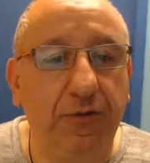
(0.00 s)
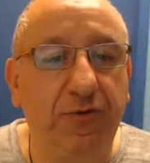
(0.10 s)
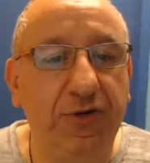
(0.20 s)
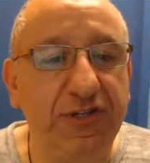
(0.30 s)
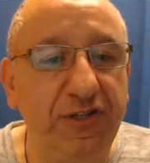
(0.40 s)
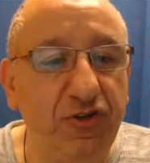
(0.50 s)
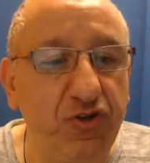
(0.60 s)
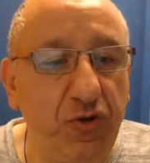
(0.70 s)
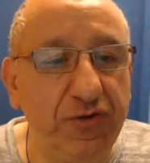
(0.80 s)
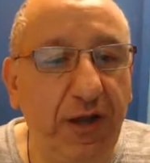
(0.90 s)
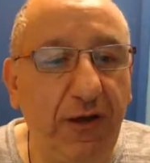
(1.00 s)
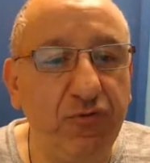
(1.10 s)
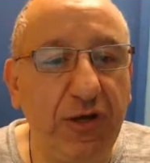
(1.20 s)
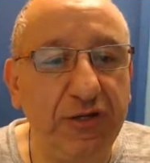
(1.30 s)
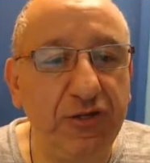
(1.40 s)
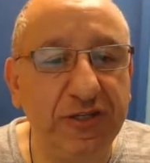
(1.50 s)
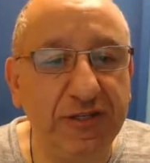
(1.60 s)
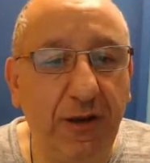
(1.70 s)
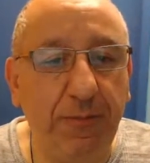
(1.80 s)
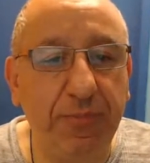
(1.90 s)
Kristen Jones, how do I
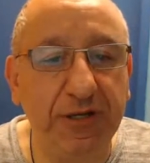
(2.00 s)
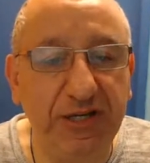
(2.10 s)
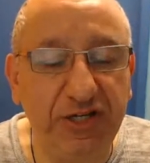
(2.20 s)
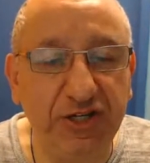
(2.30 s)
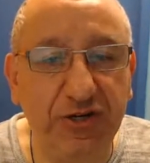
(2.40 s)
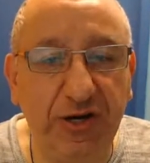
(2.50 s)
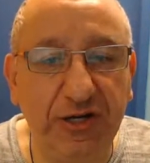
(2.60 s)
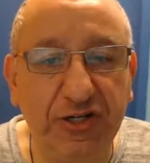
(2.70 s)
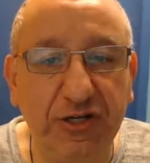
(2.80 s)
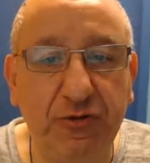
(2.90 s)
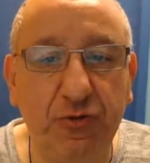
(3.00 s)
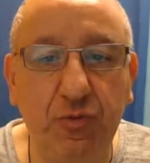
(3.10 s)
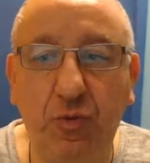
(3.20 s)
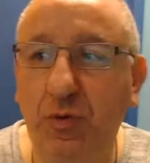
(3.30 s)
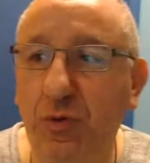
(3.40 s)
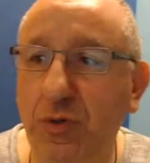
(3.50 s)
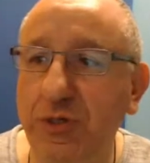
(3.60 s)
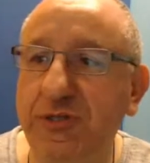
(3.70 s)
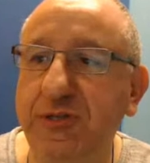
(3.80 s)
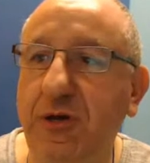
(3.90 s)
stop leash aggression
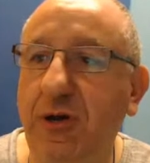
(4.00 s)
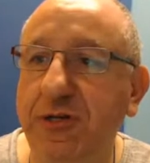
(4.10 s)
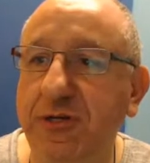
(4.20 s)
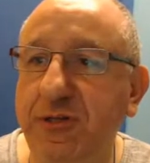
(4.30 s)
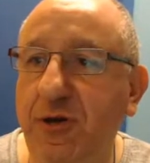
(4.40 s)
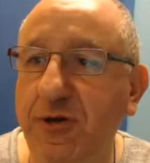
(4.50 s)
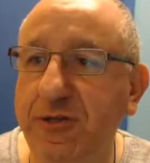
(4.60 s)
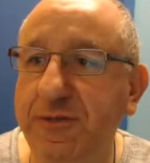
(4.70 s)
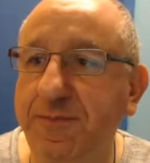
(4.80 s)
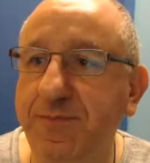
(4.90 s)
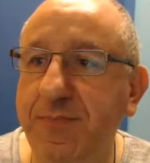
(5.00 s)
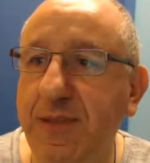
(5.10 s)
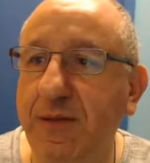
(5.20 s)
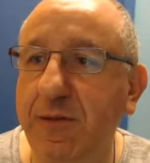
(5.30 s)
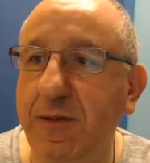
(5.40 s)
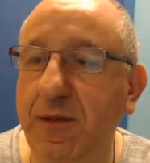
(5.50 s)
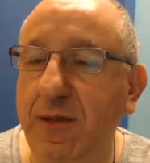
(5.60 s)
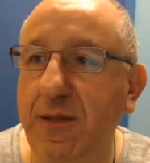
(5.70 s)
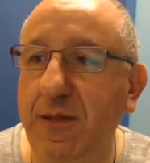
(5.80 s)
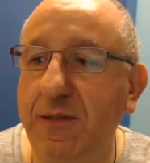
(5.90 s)
towards other dogs?
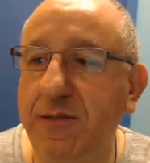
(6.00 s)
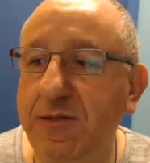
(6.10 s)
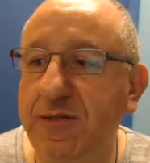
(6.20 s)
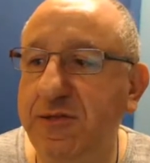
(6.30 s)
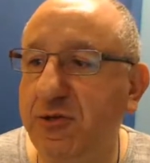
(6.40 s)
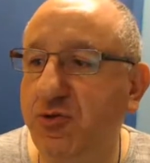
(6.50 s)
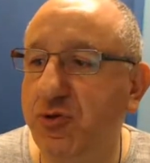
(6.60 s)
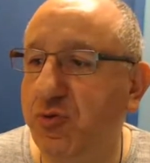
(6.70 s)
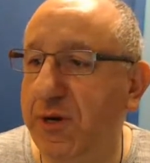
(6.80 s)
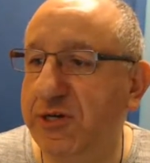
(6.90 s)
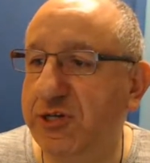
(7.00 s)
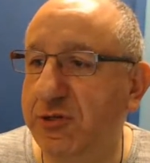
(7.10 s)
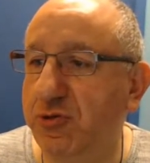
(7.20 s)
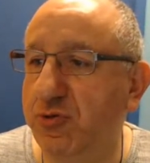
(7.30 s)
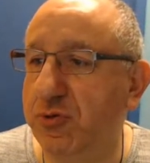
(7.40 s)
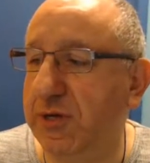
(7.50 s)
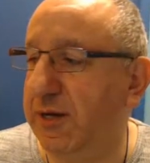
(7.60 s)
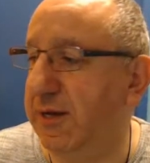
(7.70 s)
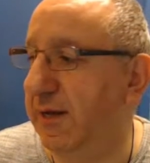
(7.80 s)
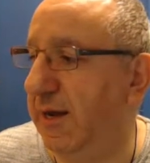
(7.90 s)
This is a good question too.
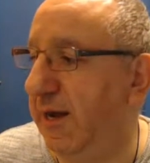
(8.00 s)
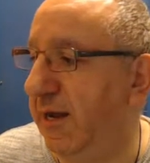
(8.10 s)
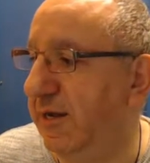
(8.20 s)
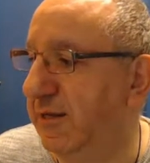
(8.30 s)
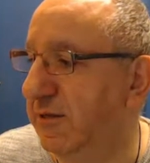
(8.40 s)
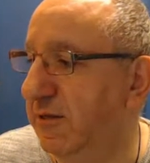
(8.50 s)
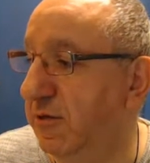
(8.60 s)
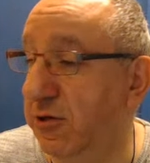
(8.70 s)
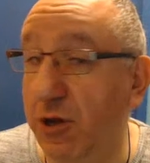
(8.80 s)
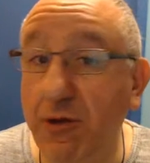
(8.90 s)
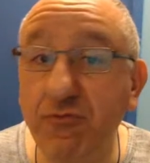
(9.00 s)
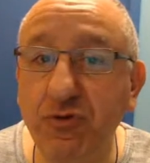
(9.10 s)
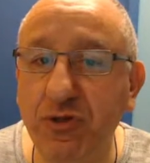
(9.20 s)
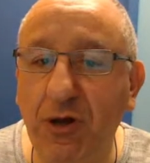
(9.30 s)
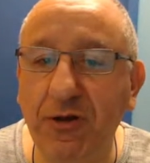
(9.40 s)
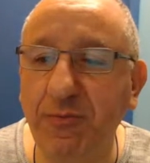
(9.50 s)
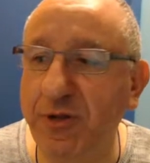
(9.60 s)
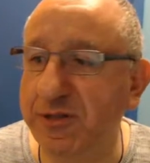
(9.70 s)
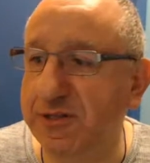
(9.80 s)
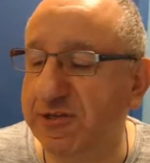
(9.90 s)
Uh, I love to talk
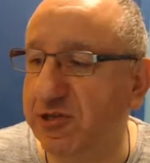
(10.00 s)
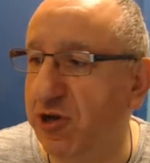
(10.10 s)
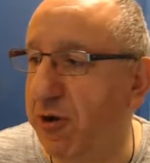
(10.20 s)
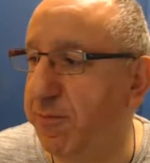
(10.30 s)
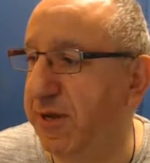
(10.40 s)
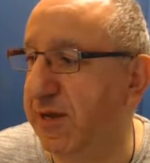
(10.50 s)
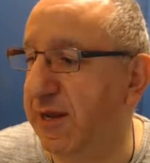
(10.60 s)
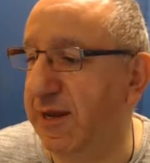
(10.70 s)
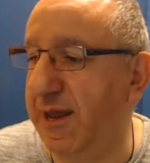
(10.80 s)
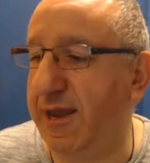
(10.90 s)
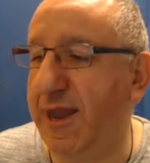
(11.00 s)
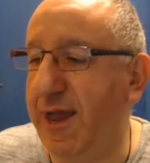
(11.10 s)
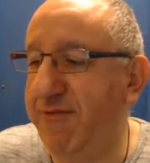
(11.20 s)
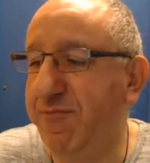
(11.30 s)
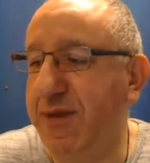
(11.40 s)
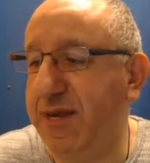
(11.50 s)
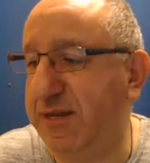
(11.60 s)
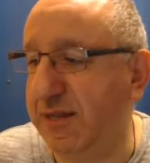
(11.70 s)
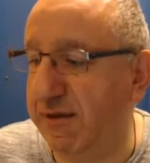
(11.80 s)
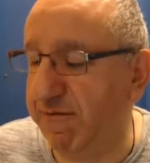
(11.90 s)
about this topic, and I have
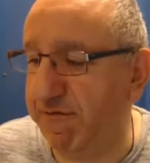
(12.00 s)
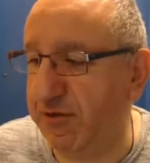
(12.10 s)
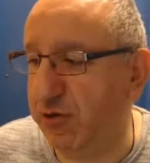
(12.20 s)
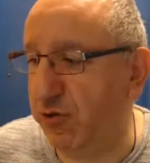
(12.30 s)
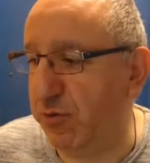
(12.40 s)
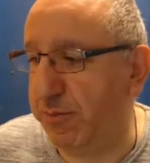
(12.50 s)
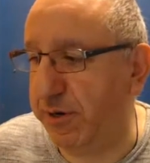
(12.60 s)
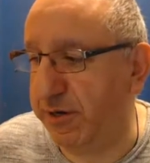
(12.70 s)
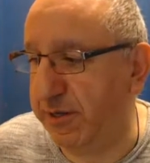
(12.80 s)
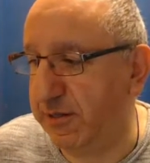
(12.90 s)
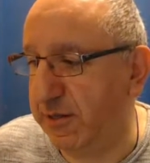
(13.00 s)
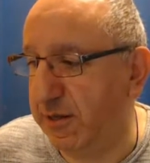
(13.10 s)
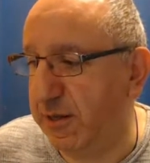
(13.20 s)
made a video about it.